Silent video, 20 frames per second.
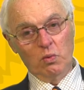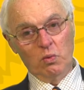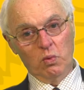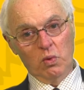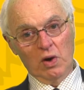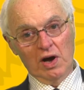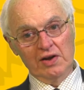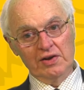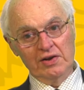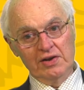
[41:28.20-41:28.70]

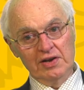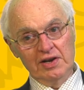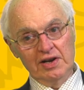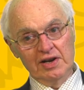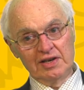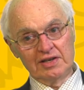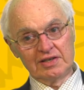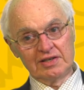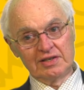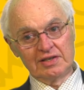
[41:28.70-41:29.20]

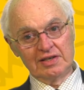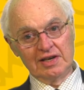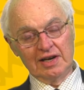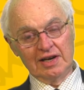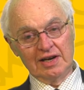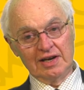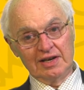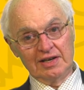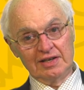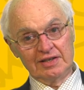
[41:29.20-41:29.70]
One
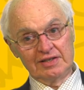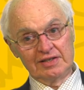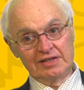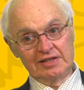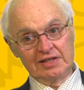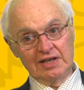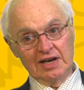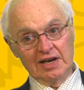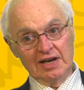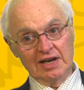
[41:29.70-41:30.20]

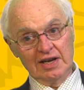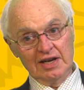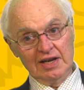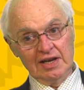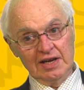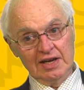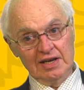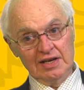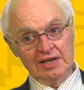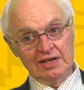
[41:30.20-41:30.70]
day
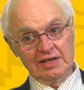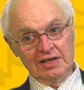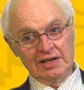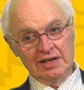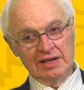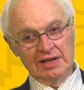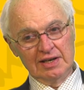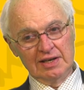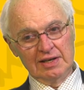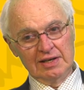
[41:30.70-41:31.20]
in
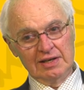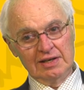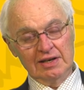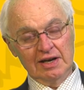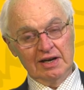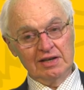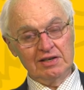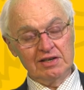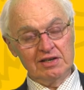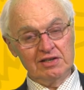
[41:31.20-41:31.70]

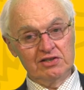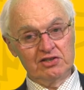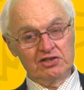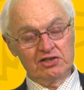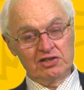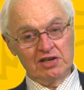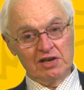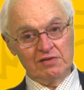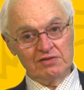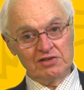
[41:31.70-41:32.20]

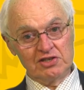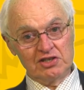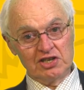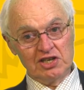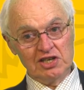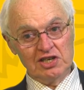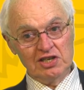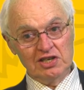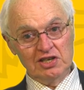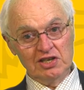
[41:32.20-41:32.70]

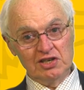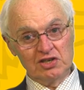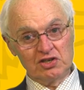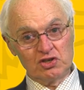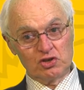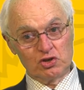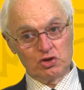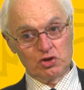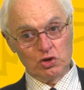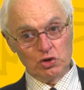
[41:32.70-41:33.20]

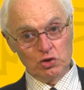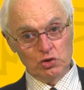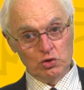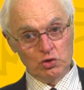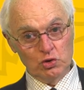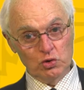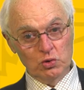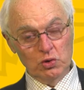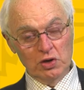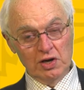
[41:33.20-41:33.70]

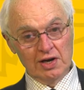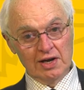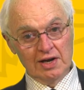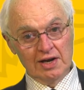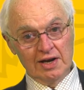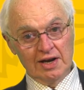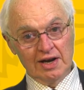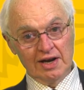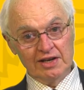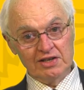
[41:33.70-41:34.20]
1972,
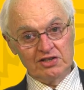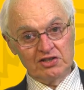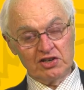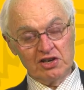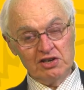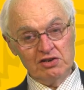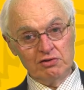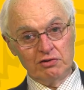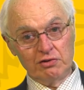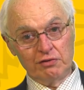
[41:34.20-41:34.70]
a
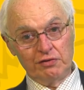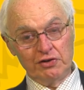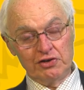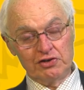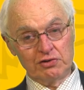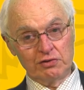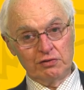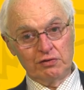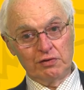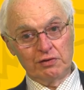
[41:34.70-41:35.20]
senior
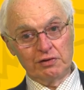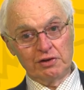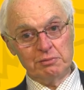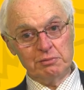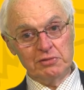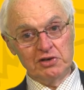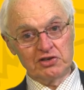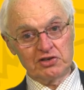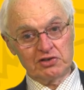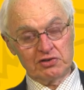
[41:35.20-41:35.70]
official from the
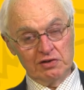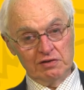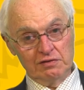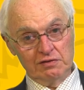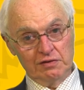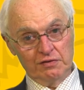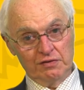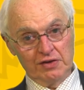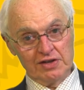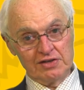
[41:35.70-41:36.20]
Ministry of
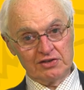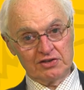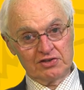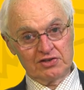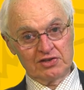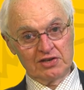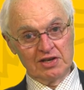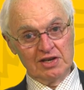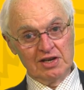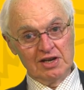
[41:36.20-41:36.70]

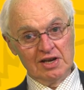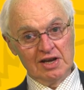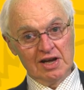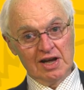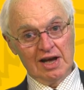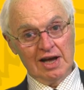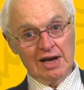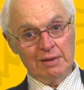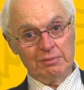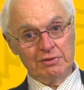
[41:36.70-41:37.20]
Defence
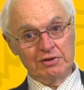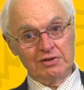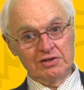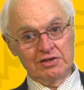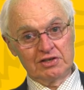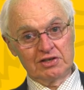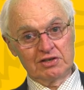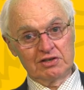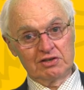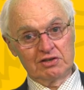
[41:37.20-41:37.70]

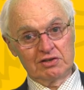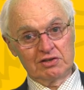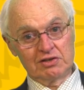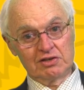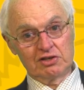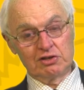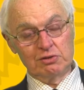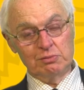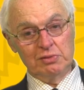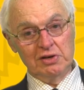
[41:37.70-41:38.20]
happened
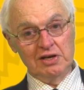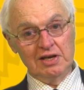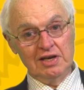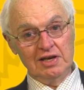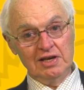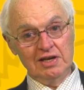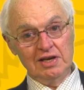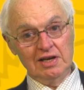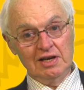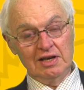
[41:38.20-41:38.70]
to
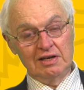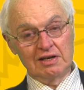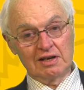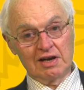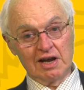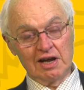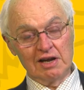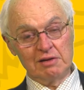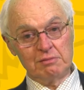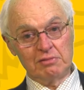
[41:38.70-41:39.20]
be in
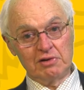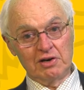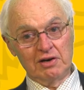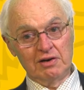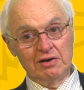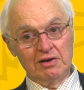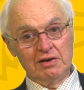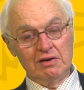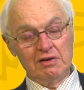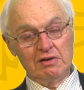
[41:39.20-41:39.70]
Canberra
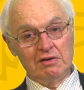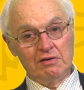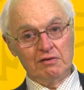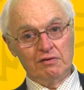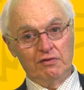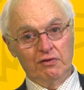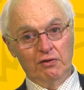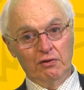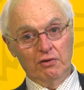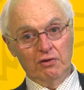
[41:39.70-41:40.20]

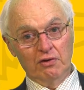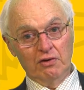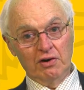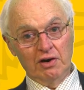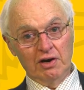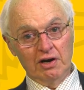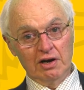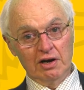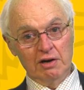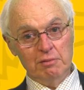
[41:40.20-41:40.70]

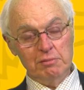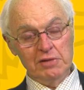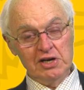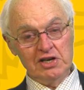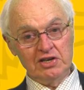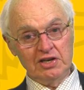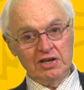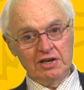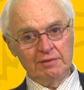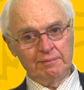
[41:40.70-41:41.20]
for a
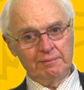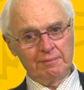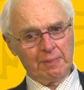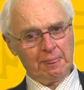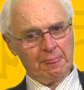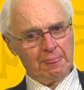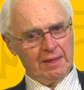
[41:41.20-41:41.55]
meeting